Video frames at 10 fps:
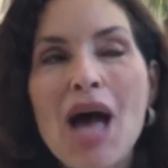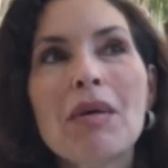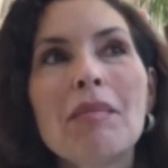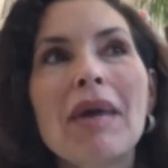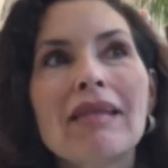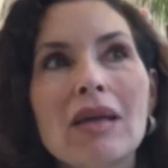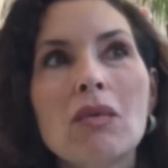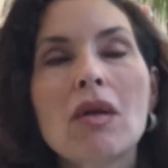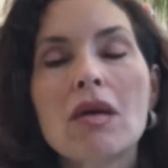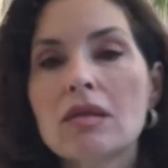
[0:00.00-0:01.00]
Album, I
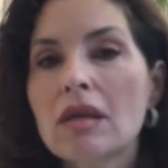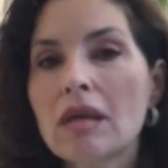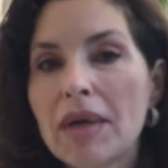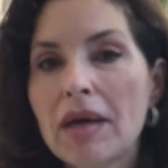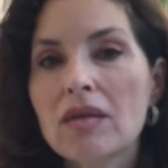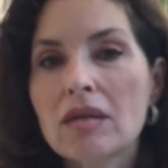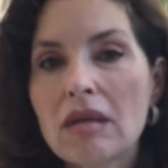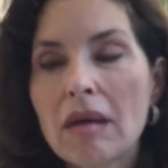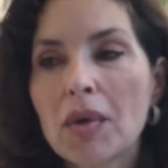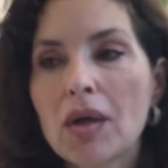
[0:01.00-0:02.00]
think, will also come out in the
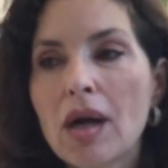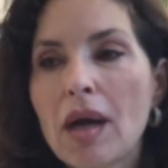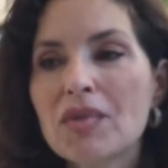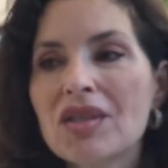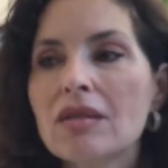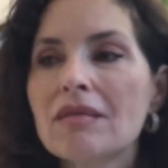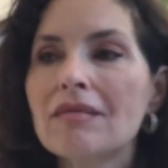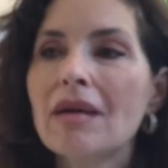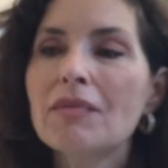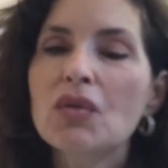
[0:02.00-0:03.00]
summer. I'm
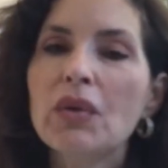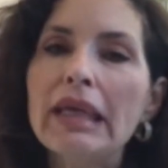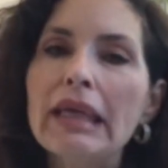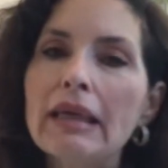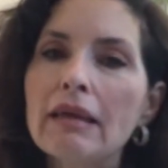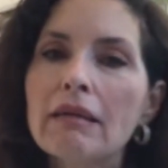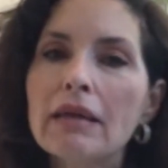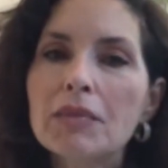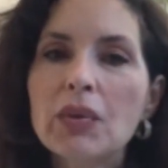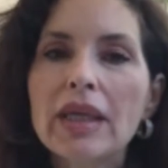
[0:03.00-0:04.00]
tweaking
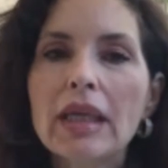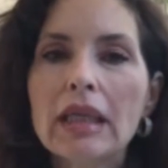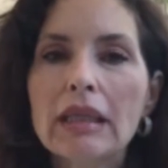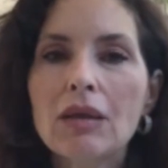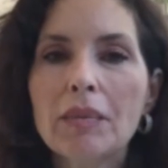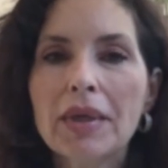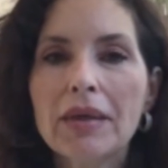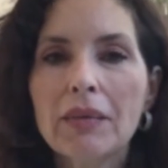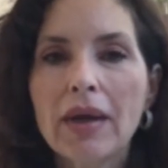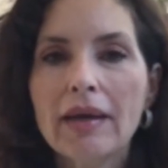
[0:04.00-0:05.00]
a little
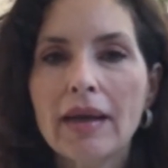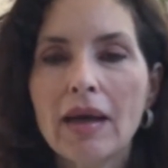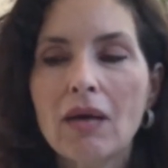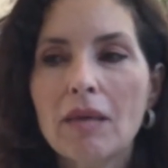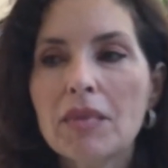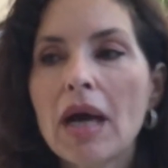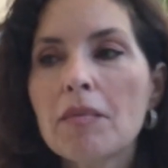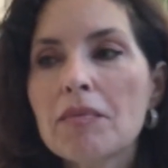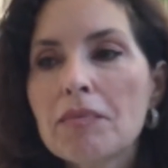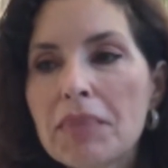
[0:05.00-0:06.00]
bit right now.
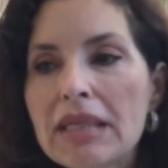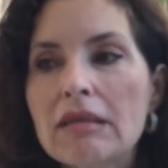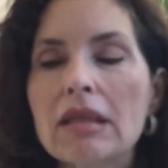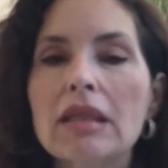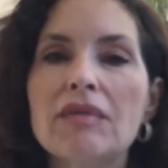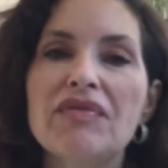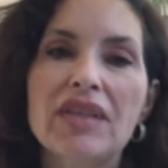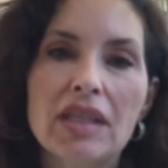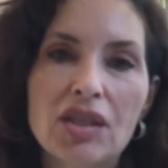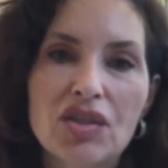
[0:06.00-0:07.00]
I'm basically
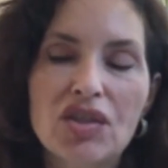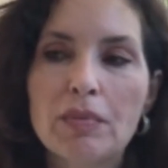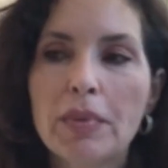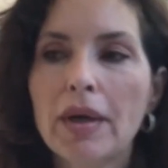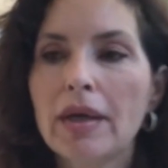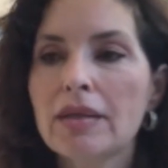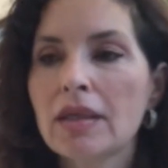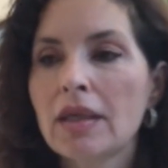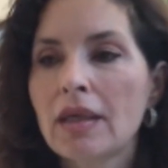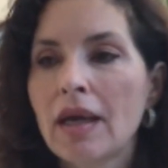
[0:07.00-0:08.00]
finished,
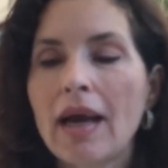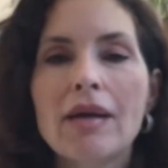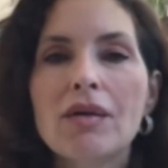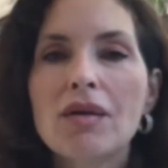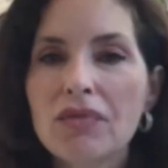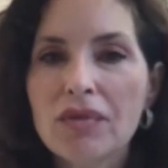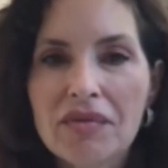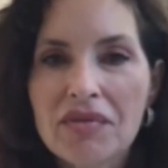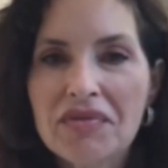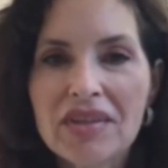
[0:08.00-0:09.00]
but I don't know if
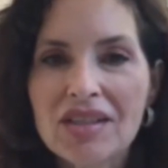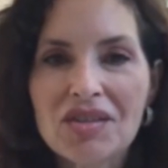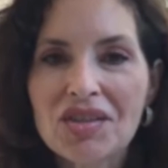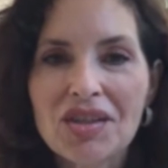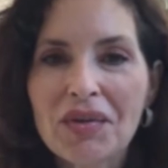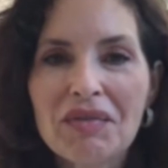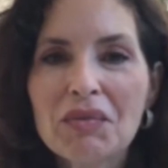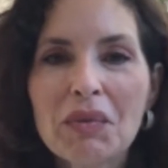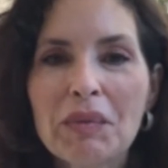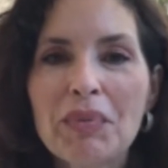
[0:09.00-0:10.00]
we're ever finished. You know,
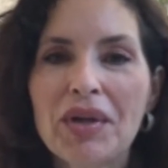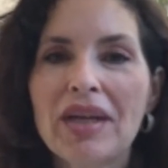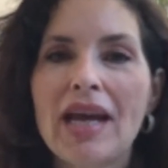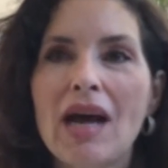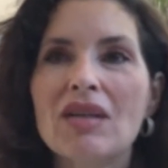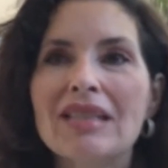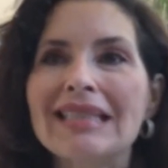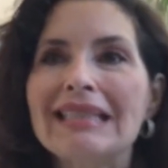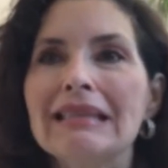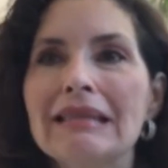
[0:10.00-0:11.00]
even when we put it out,
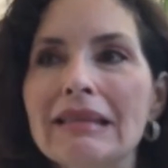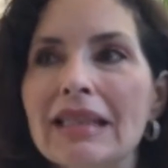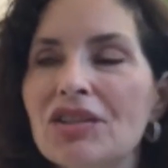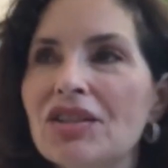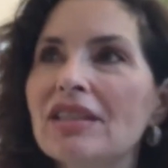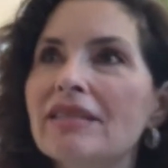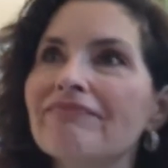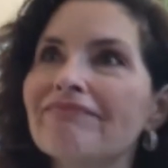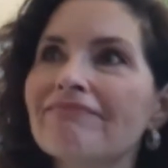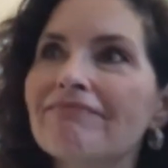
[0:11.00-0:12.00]
it's like, oh, I should
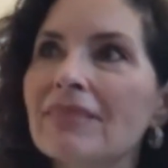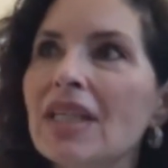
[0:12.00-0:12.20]
have.